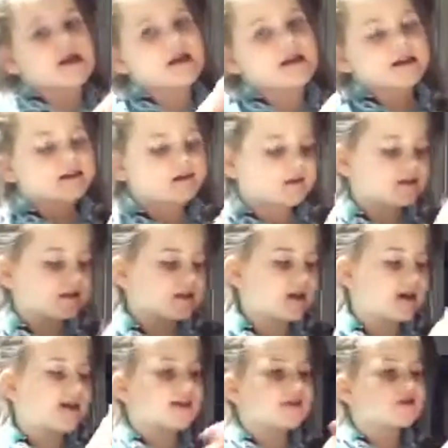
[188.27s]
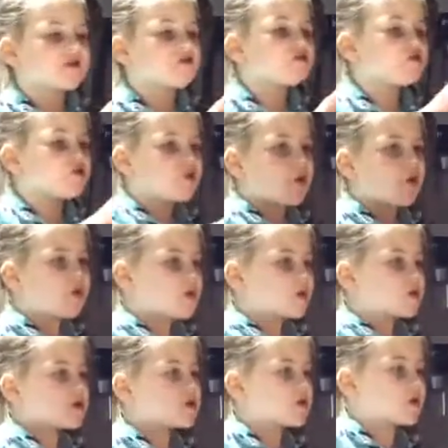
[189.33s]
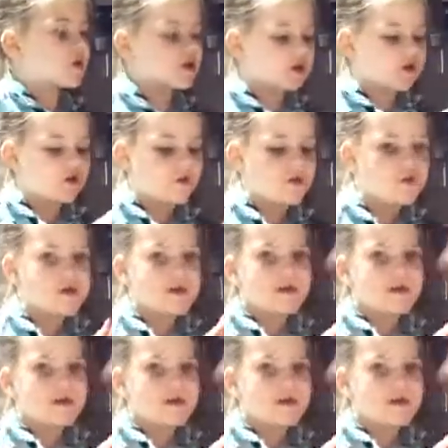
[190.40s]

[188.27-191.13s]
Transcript: It says not to